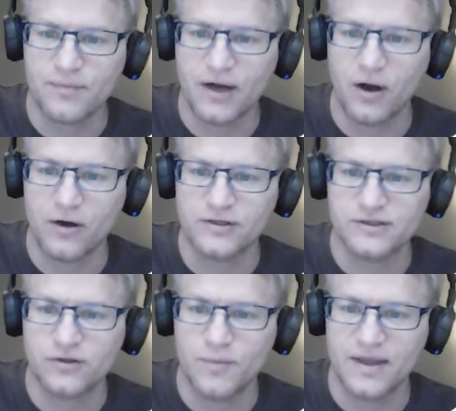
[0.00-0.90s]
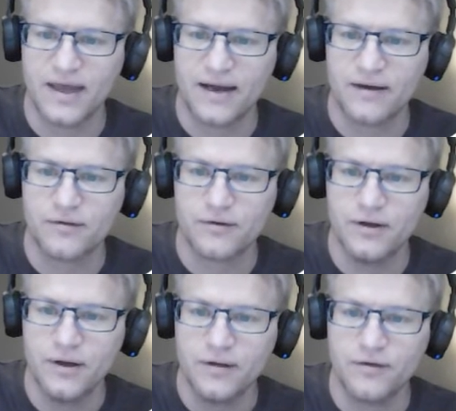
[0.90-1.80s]
My daughter just told me the answer.
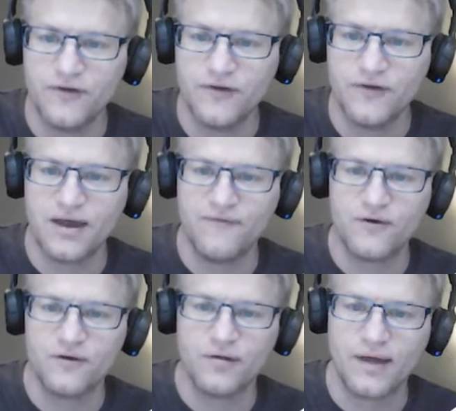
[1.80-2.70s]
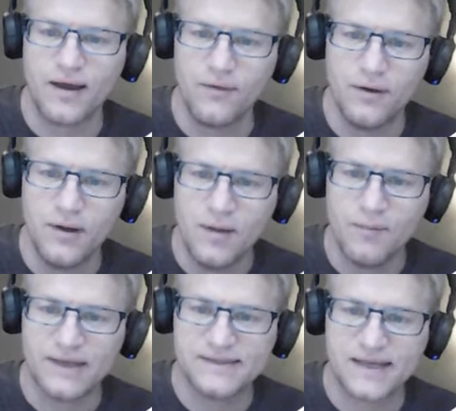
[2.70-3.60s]
So if you guys can't figure this out,
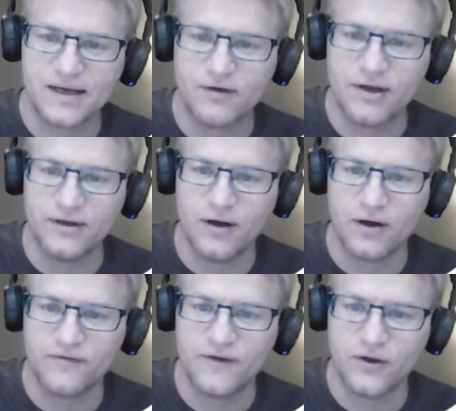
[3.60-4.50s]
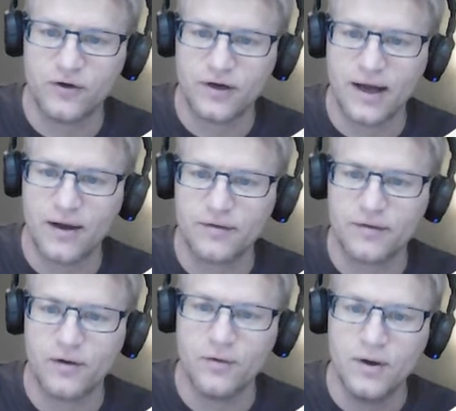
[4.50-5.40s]
my 2nd grade daughter figured it out.
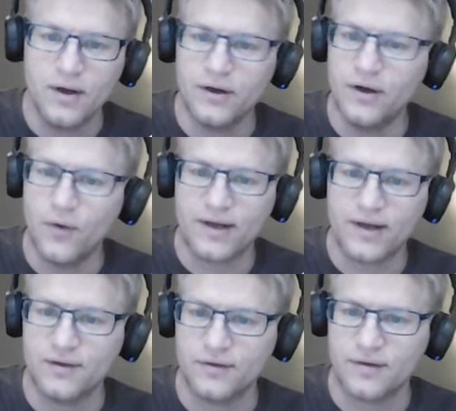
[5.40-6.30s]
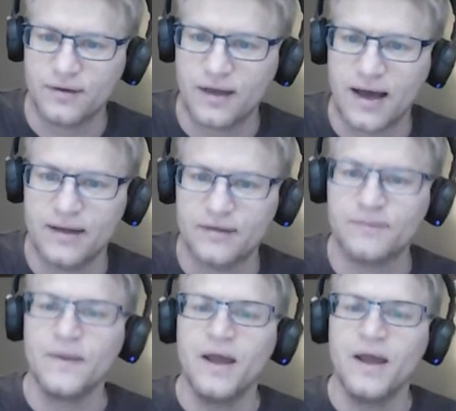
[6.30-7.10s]
So no excuses, guys.